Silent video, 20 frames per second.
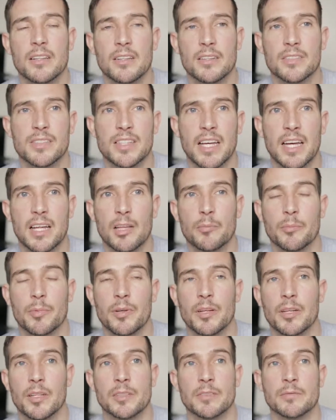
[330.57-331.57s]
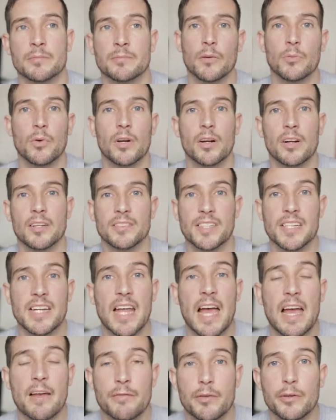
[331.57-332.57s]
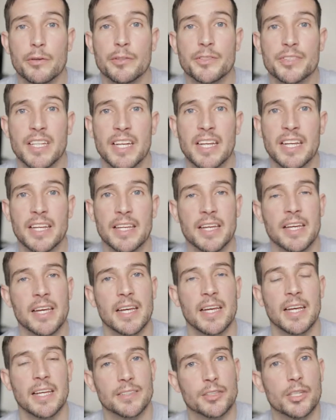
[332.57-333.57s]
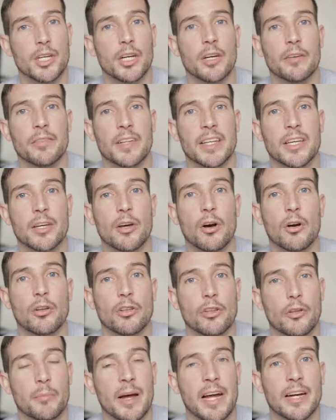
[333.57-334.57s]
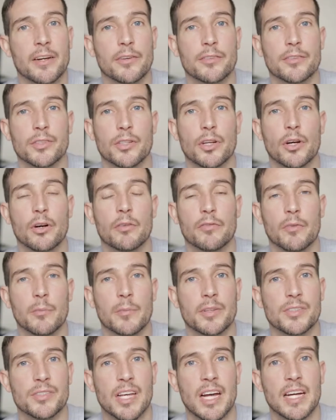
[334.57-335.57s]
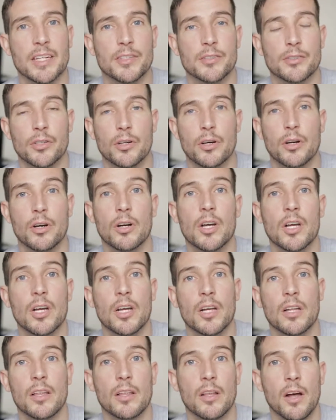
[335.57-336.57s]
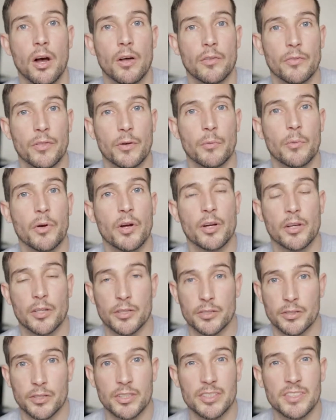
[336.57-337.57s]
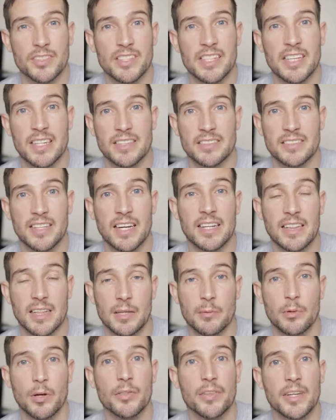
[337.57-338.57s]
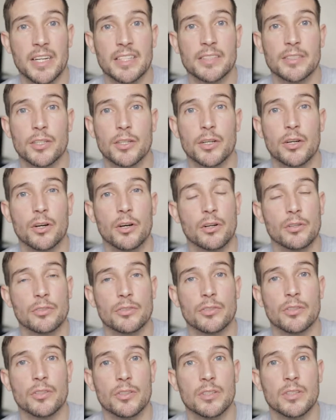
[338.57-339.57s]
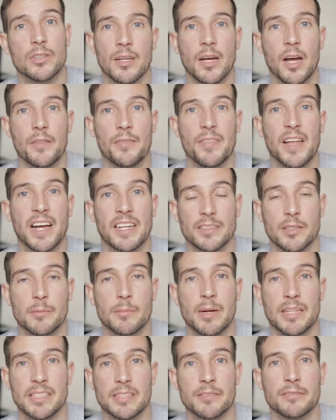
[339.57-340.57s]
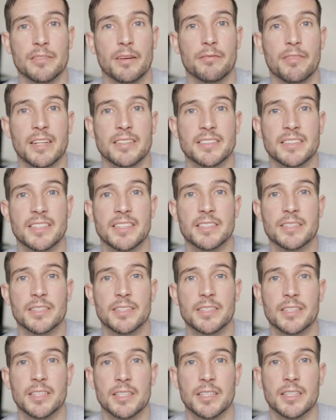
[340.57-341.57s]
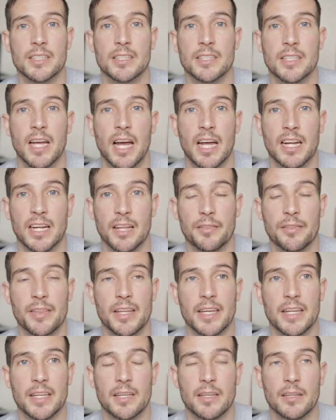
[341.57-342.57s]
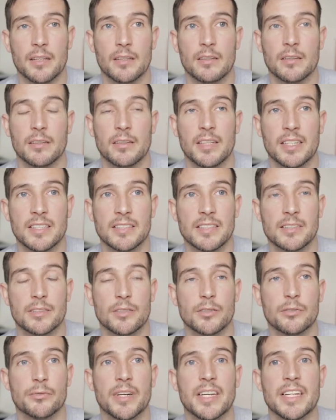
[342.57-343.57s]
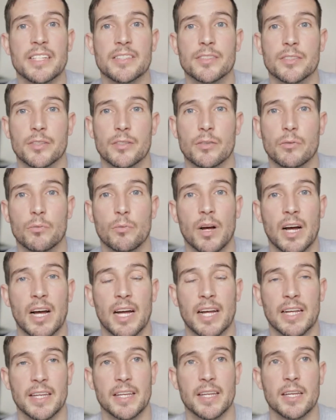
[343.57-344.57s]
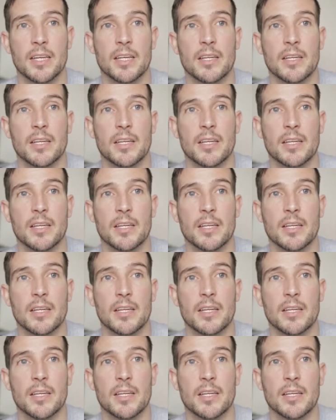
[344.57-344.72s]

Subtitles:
the scalp. Whereas in FUT, it's carefully cut under microscope from the side, so the workers can see exactly where they need to cut, and that's a massive advantage. And I think this is the reason why